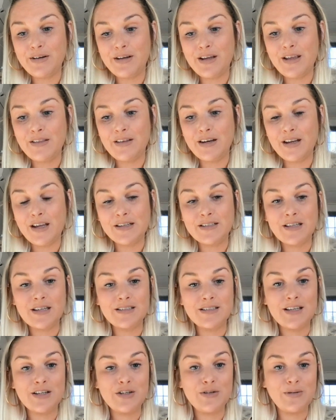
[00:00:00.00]
And then, as I
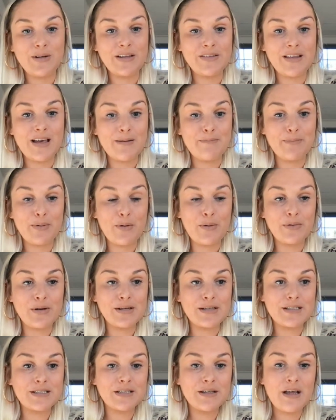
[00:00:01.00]
said, you get that
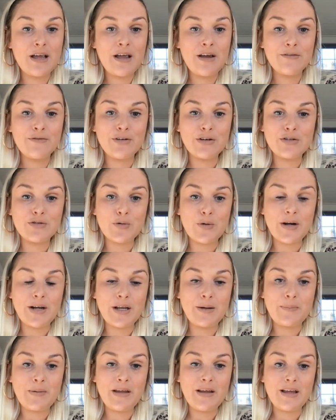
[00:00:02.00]
bonus for
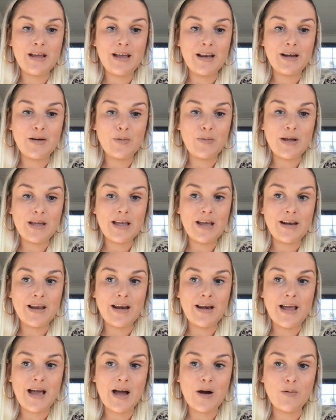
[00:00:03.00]
joining me, and we get
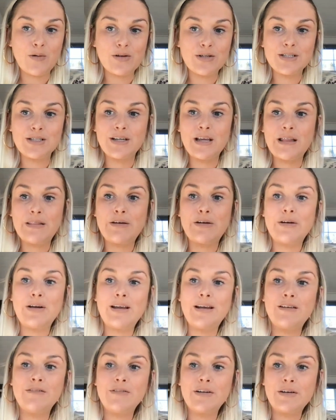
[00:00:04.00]
an hour together in
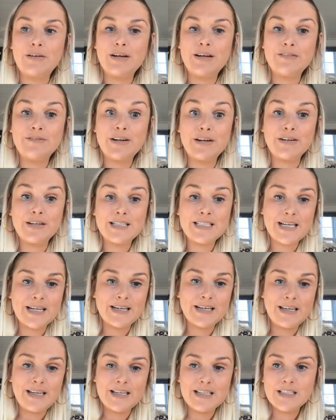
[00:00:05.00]
a very, very
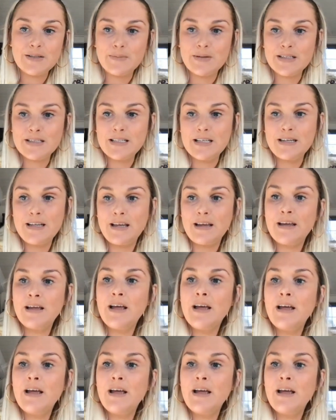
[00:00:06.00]
tiny, intimate setting